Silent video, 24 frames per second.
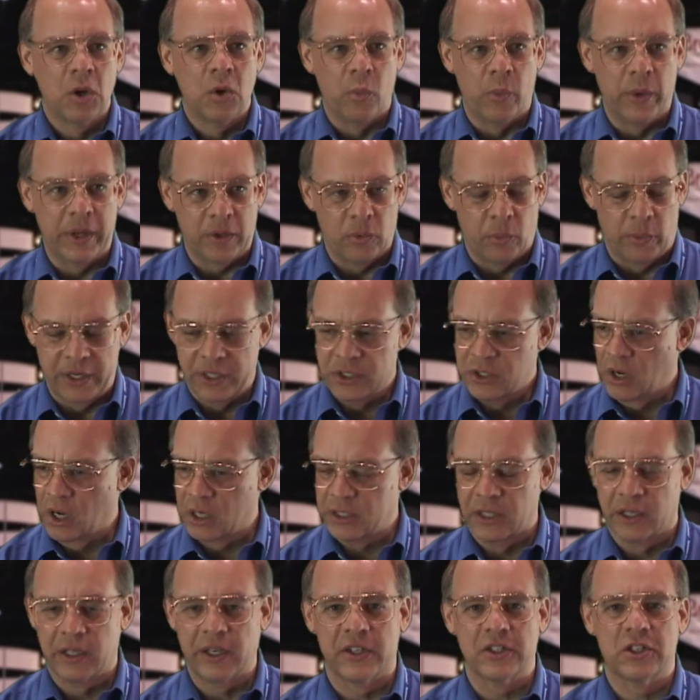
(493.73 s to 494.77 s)
We talk
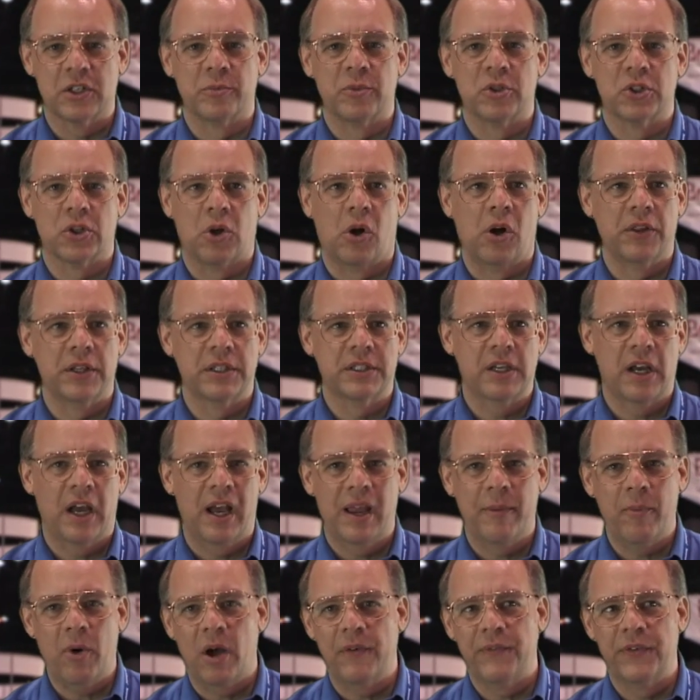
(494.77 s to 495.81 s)
to customers all the
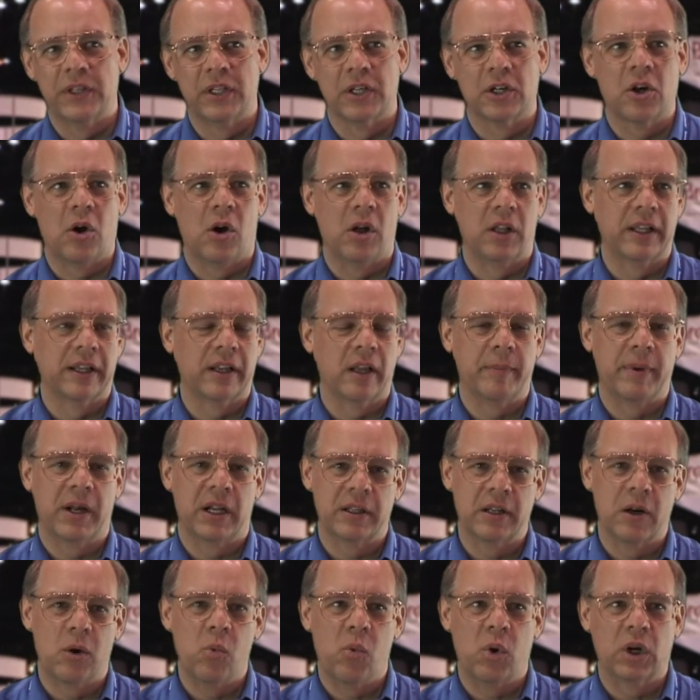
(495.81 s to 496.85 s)
time. Often they're calling about
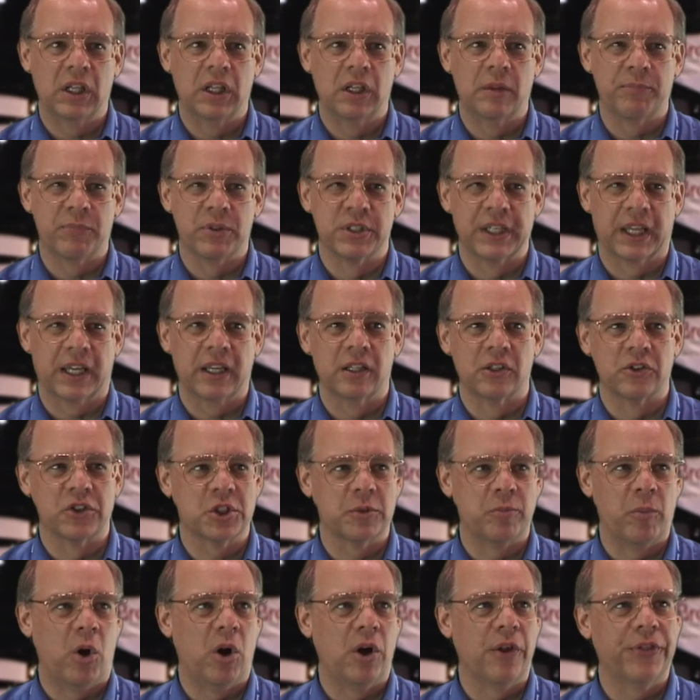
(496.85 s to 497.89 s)
one particular
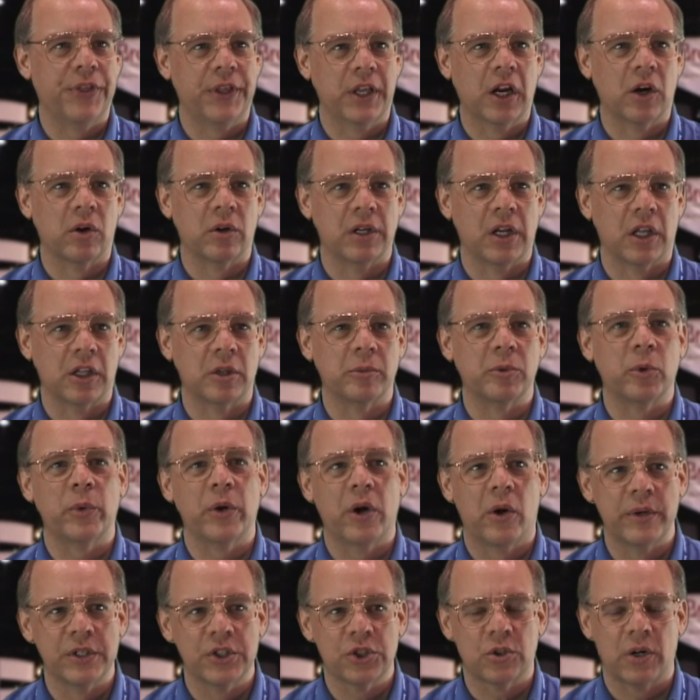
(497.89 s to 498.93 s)
small thing or another, but we
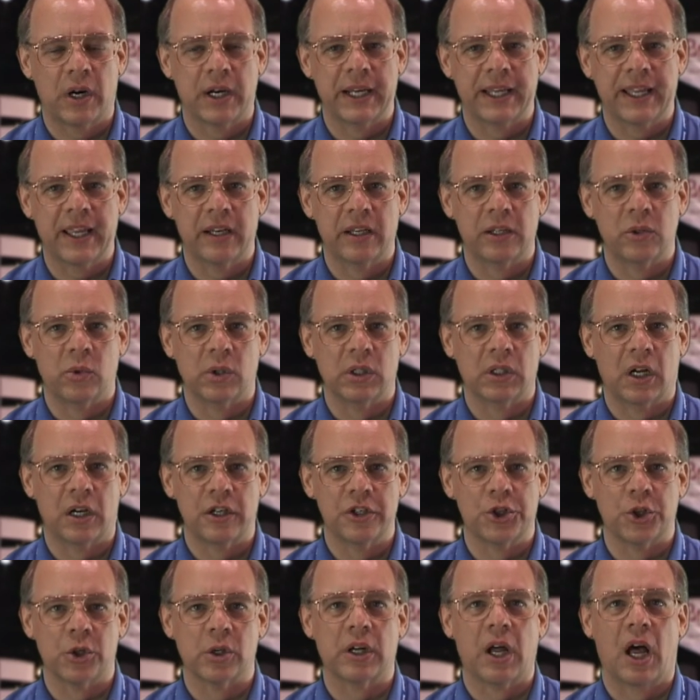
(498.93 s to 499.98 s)
always try to get into a
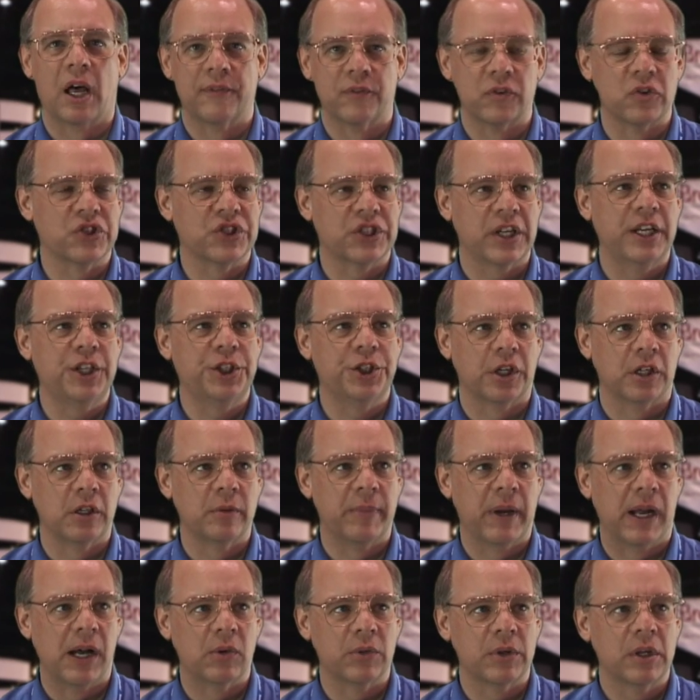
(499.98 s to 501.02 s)
larger conversation
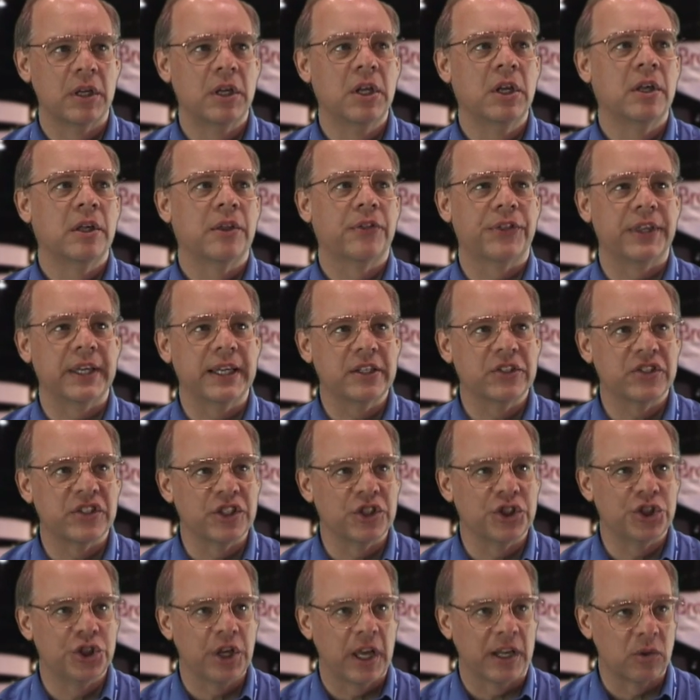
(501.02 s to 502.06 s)
about things
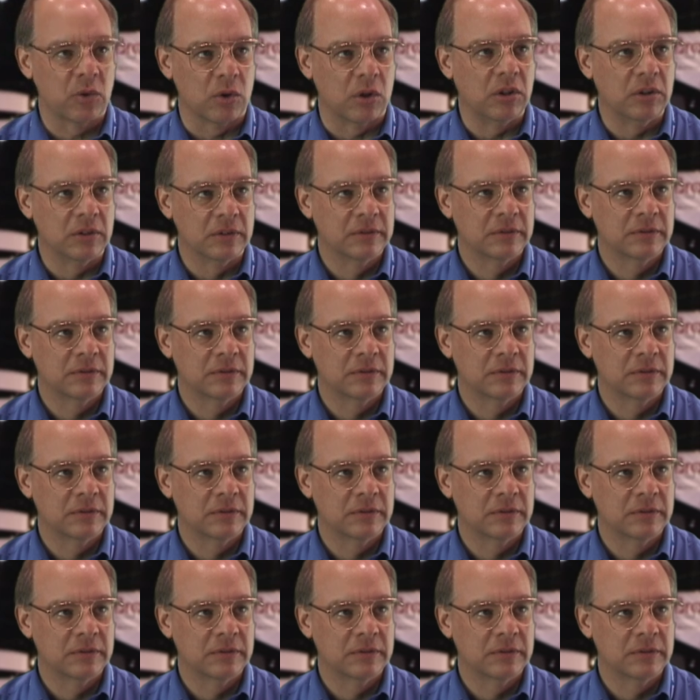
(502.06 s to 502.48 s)
in general.